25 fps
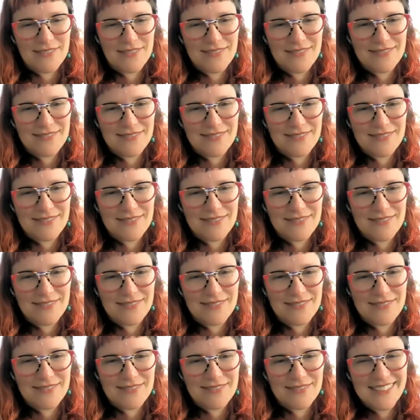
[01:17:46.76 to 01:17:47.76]
Thank you.
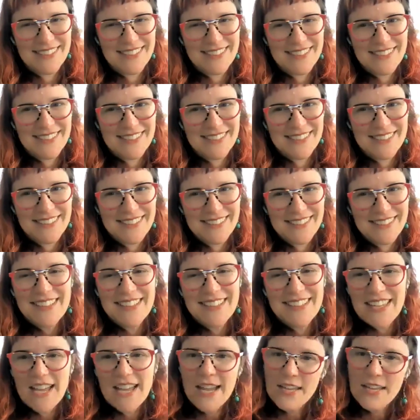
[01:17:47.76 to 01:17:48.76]

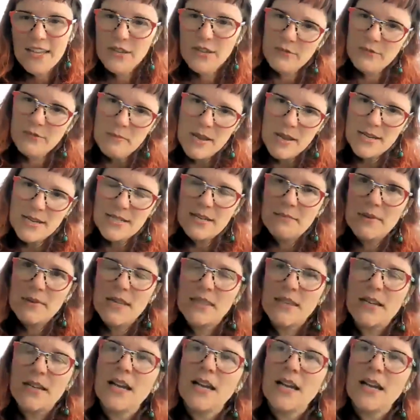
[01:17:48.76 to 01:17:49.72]
Yeah. You're reminding me